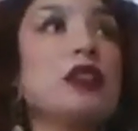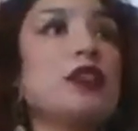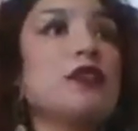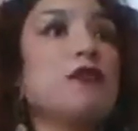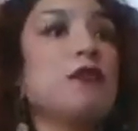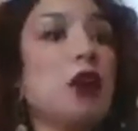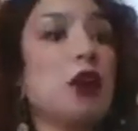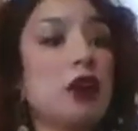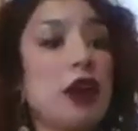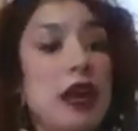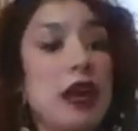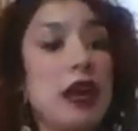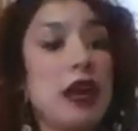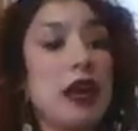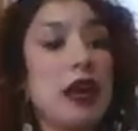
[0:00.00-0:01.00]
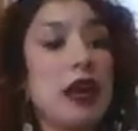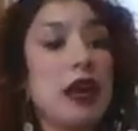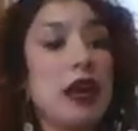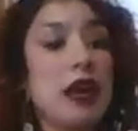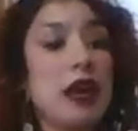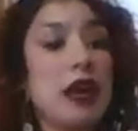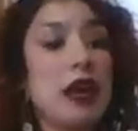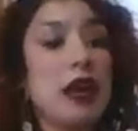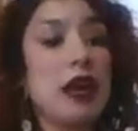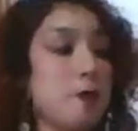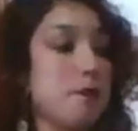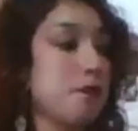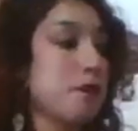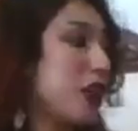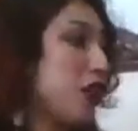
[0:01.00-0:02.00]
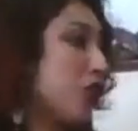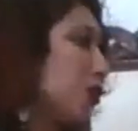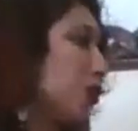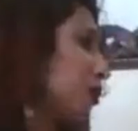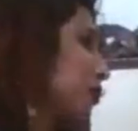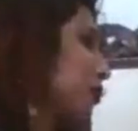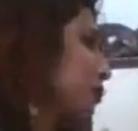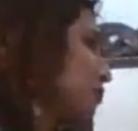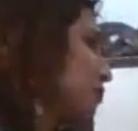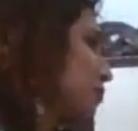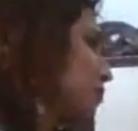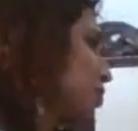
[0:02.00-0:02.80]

as far as um, in our